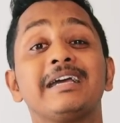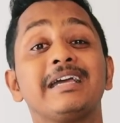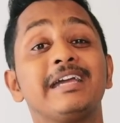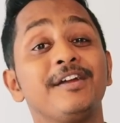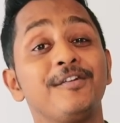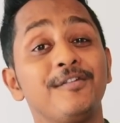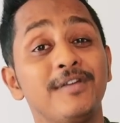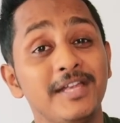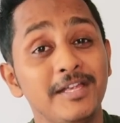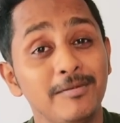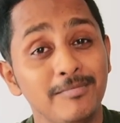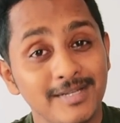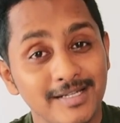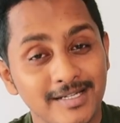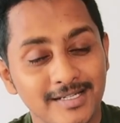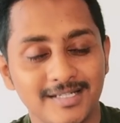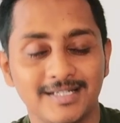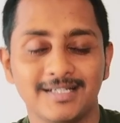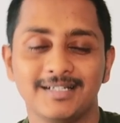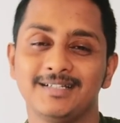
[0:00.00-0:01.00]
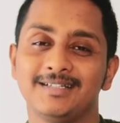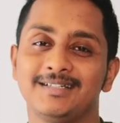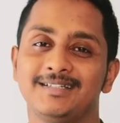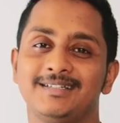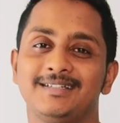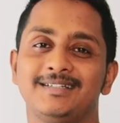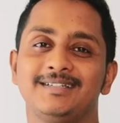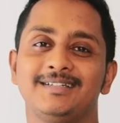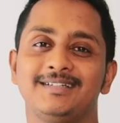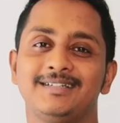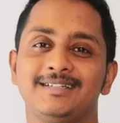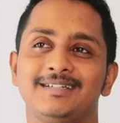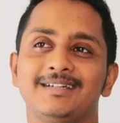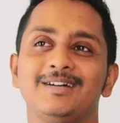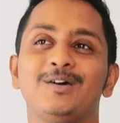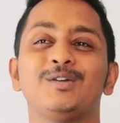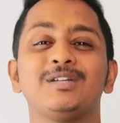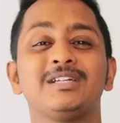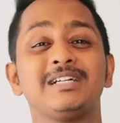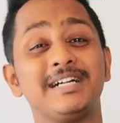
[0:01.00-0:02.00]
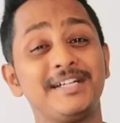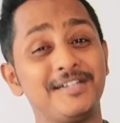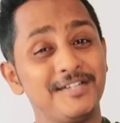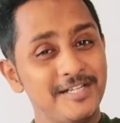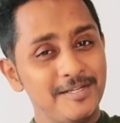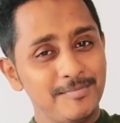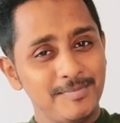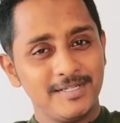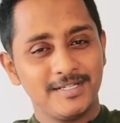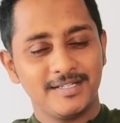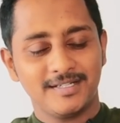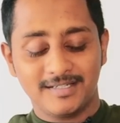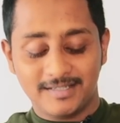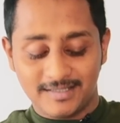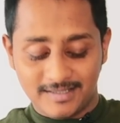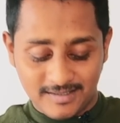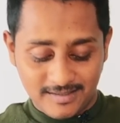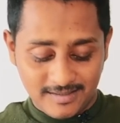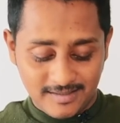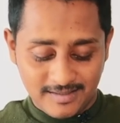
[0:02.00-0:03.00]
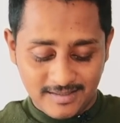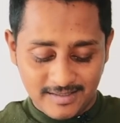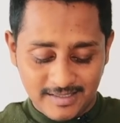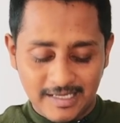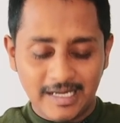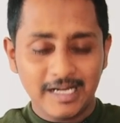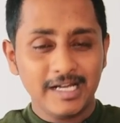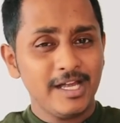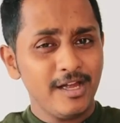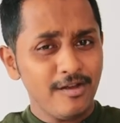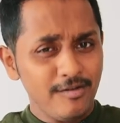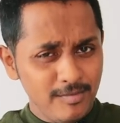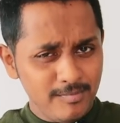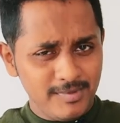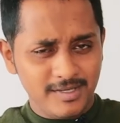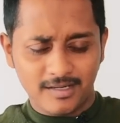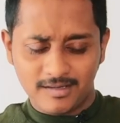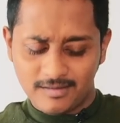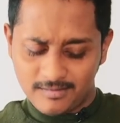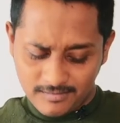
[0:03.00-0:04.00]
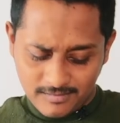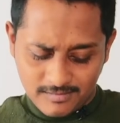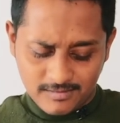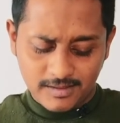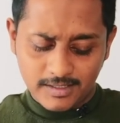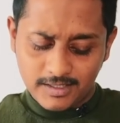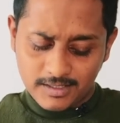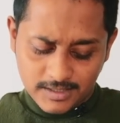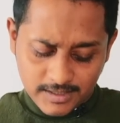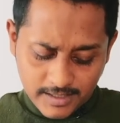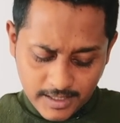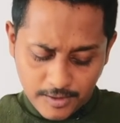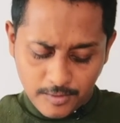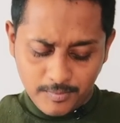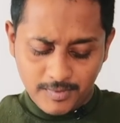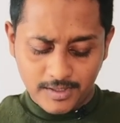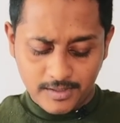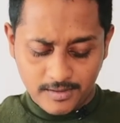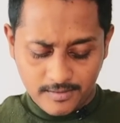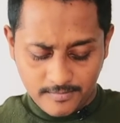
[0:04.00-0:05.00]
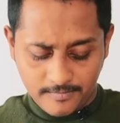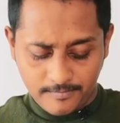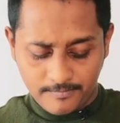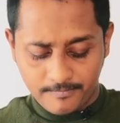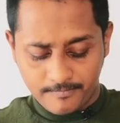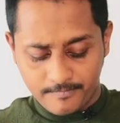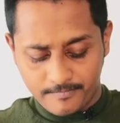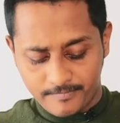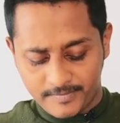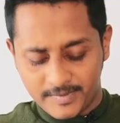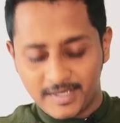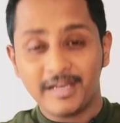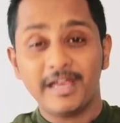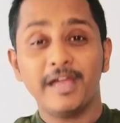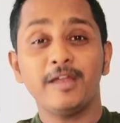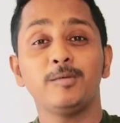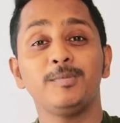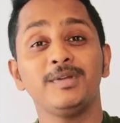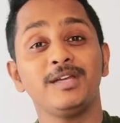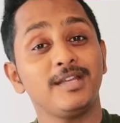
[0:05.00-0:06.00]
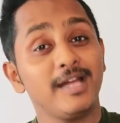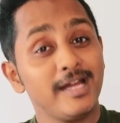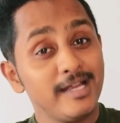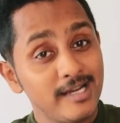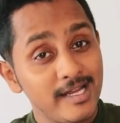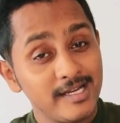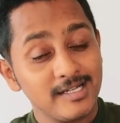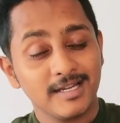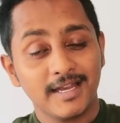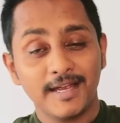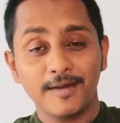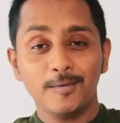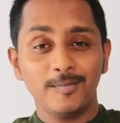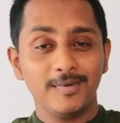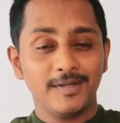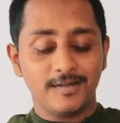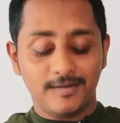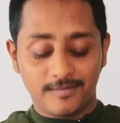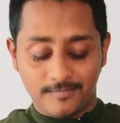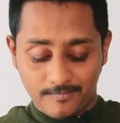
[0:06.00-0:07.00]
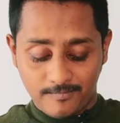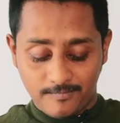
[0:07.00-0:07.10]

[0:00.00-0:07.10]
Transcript: Caribbean or Caribbean, Caribbean, it's Caribbean, Caribbean island, Caribbean.